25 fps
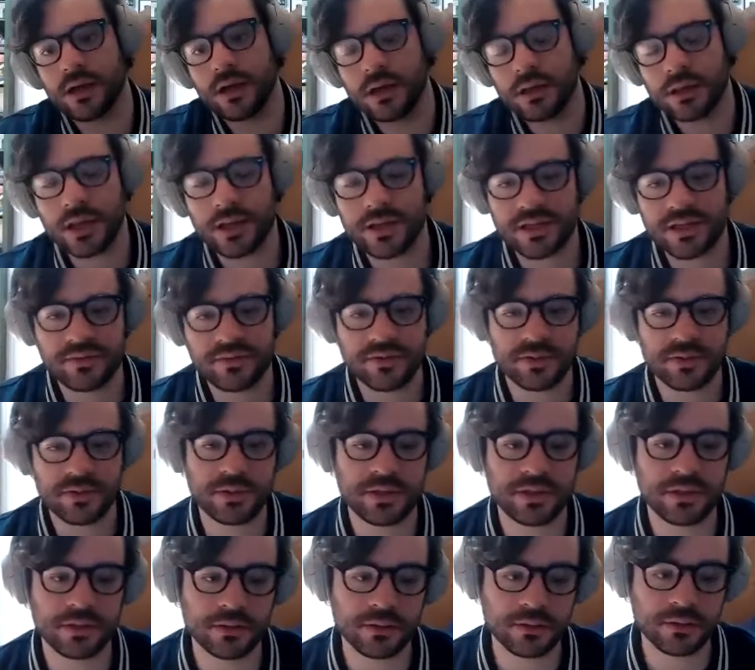Last of Us
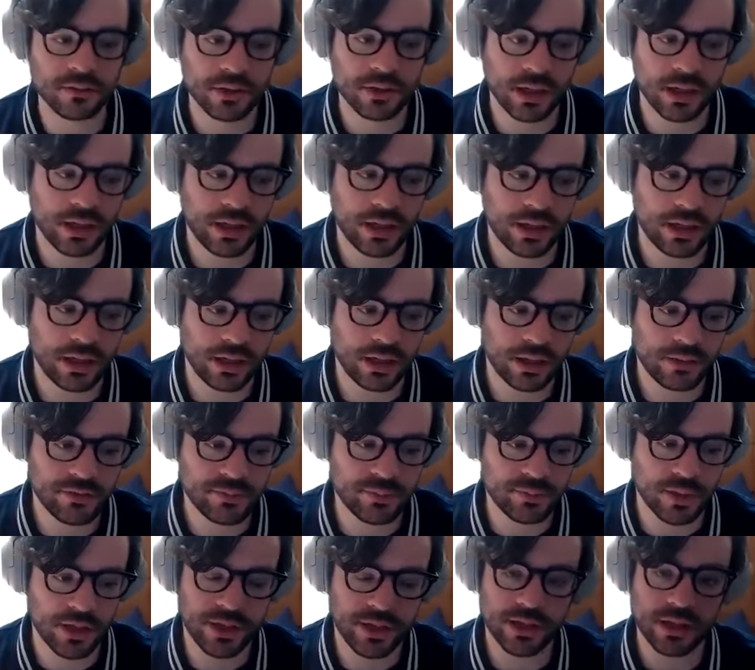2, I was
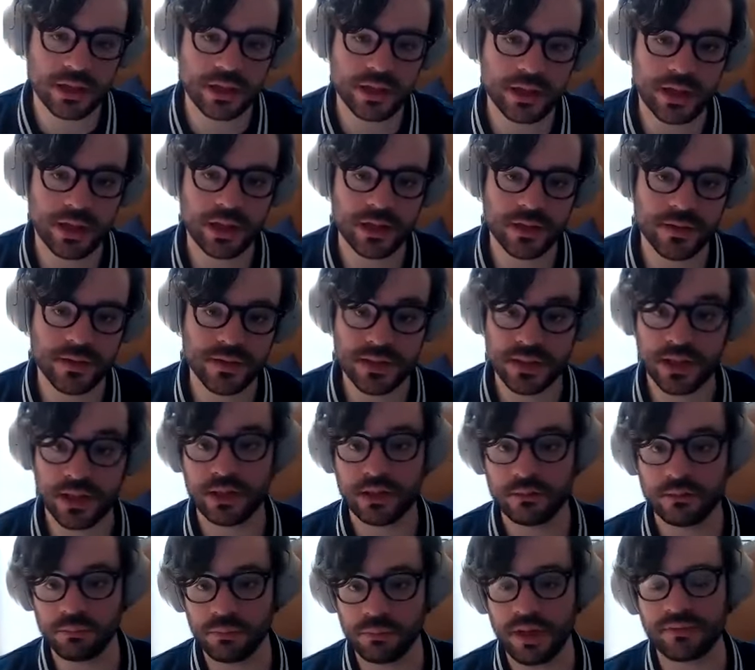brought on as
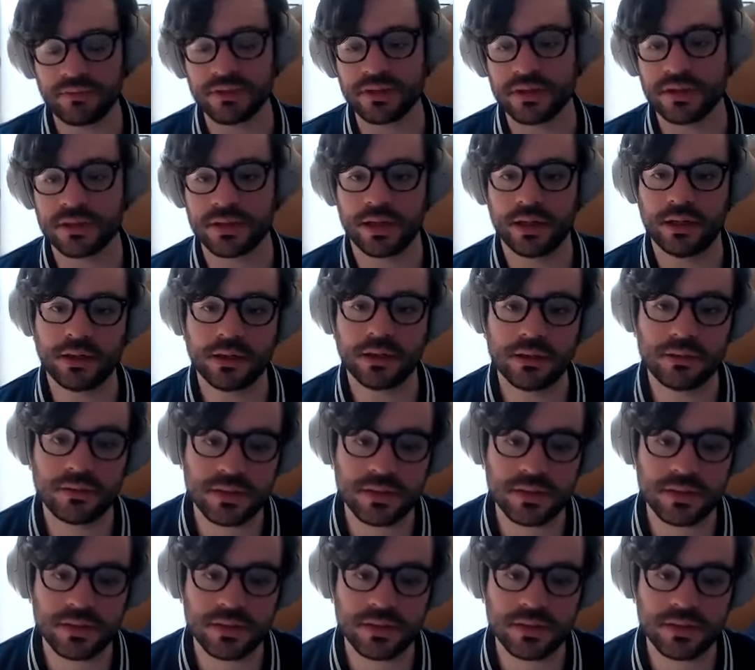a level designer.